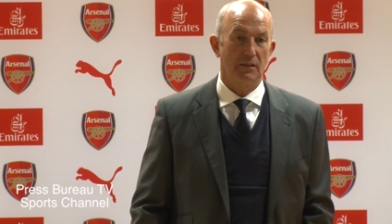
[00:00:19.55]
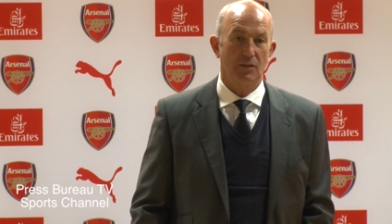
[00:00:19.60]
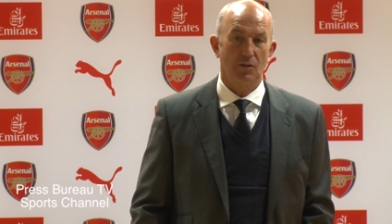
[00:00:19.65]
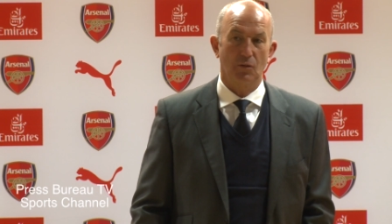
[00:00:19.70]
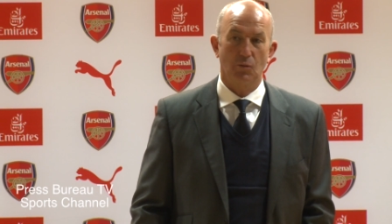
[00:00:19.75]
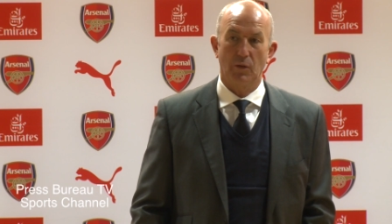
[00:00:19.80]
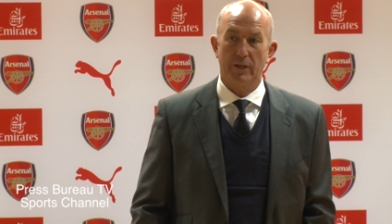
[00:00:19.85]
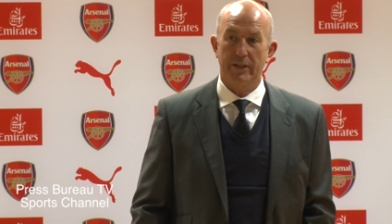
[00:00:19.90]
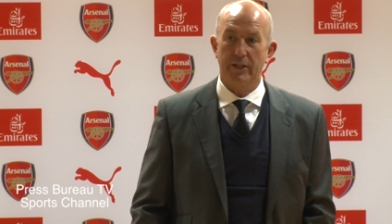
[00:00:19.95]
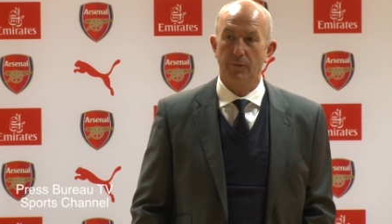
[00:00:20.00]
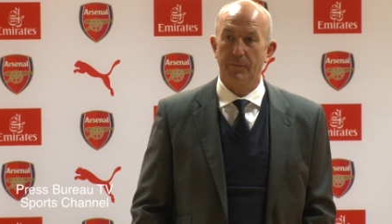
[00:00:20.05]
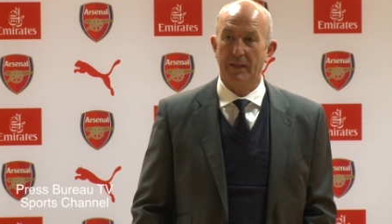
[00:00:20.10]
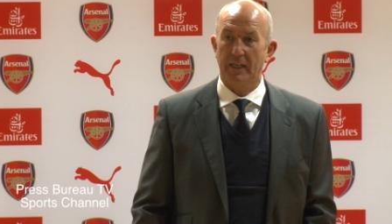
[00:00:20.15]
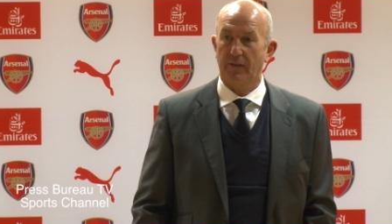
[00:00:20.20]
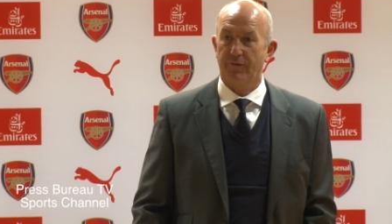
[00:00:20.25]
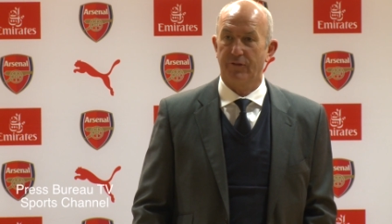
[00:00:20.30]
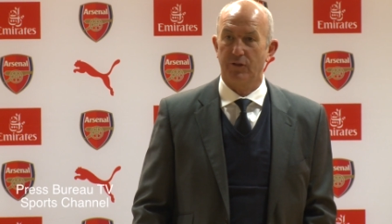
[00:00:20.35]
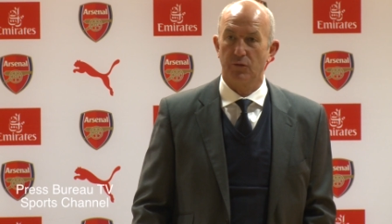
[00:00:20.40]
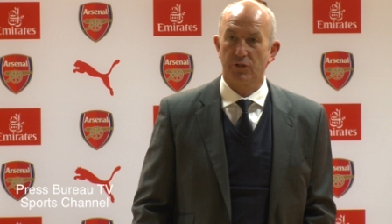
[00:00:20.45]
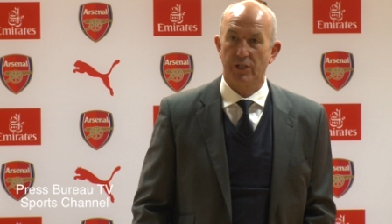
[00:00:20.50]
or whether you make
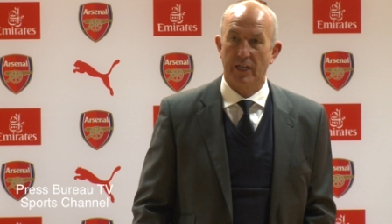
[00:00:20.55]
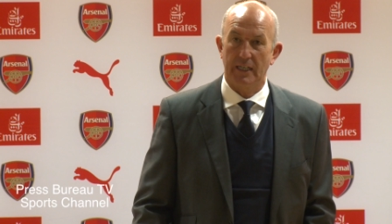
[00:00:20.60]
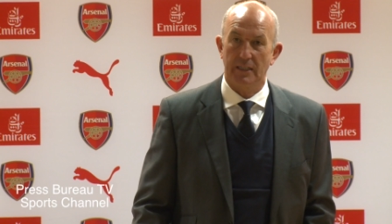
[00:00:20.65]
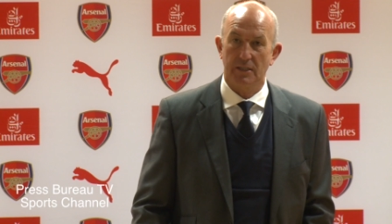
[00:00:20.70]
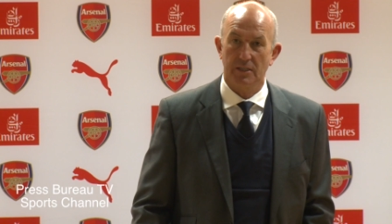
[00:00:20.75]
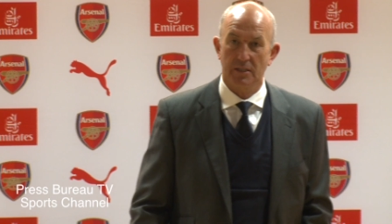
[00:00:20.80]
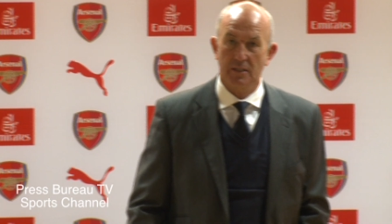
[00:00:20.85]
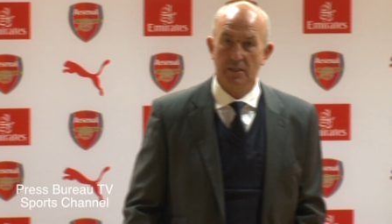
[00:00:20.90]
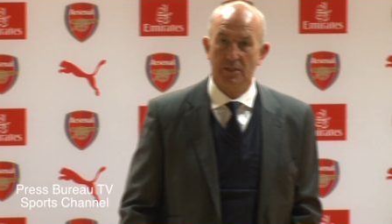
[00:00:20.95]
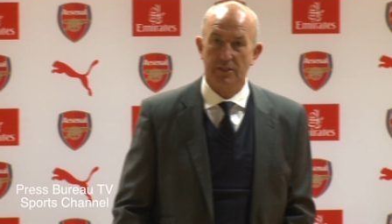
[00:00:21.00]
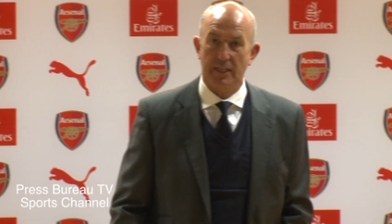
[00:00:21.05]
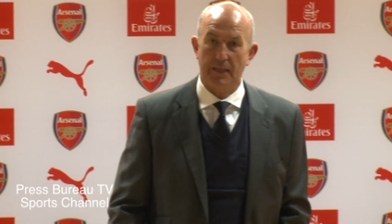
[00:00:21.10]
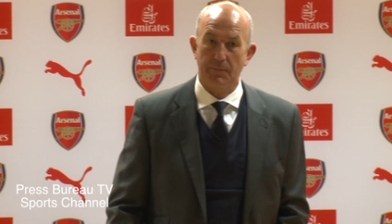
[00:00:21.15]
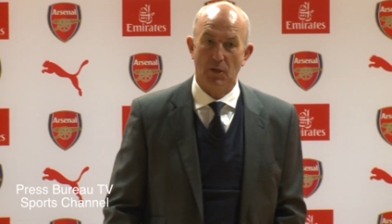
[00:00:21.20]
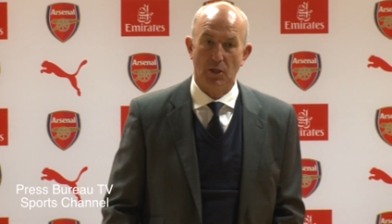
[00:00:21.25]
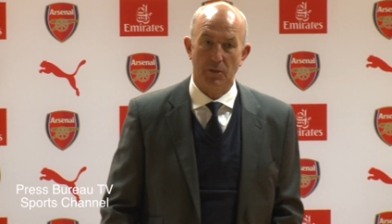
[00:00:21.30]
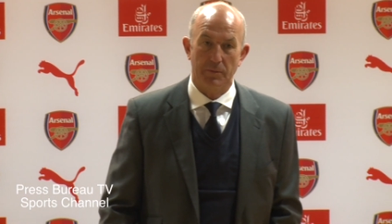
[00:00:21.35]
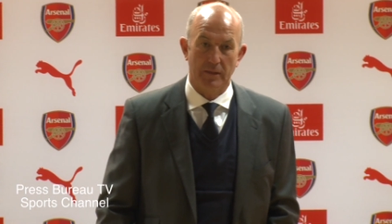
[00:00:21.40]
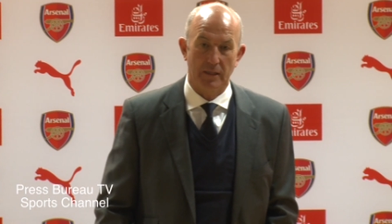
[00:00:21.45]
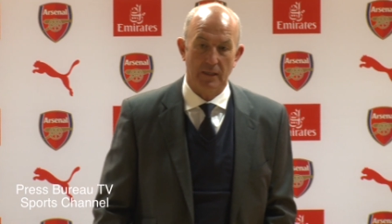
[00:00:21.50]
a few changes because they
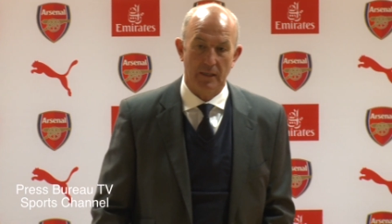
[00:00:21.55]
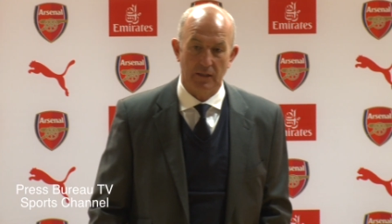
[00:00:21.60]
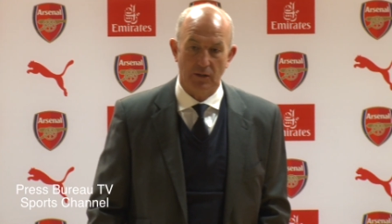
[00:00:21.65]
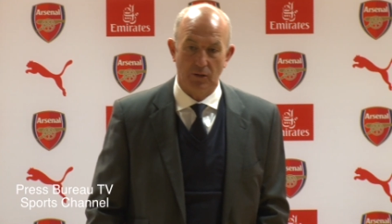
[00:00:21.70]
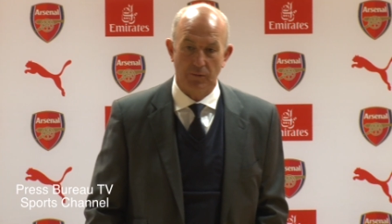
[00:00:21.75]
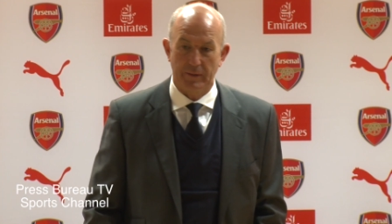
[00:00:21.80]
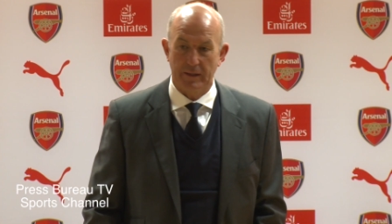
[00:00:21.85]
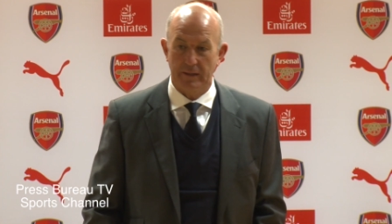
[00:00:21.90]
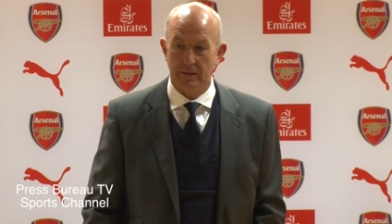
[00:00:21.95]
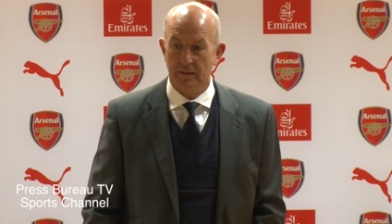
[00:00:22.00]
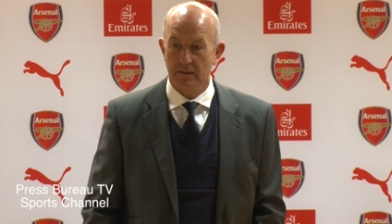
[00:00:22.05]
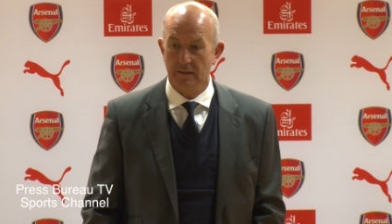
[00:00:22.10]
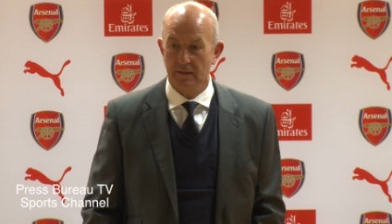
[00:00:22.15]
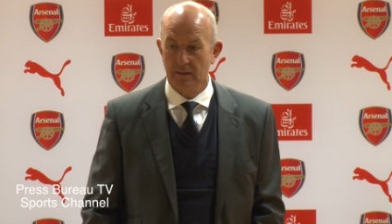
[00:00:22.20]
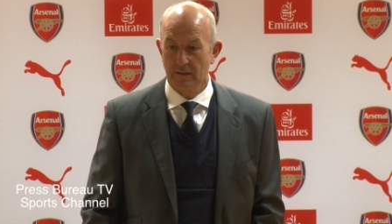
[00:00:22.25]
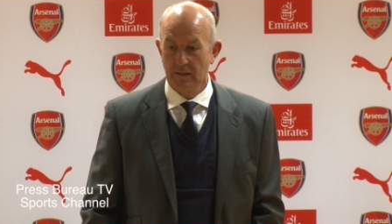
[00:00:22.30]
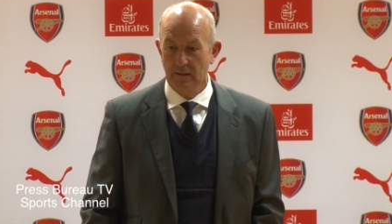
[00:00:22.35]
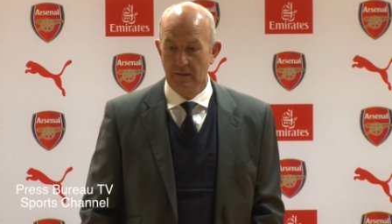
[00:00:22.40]
might be a little bit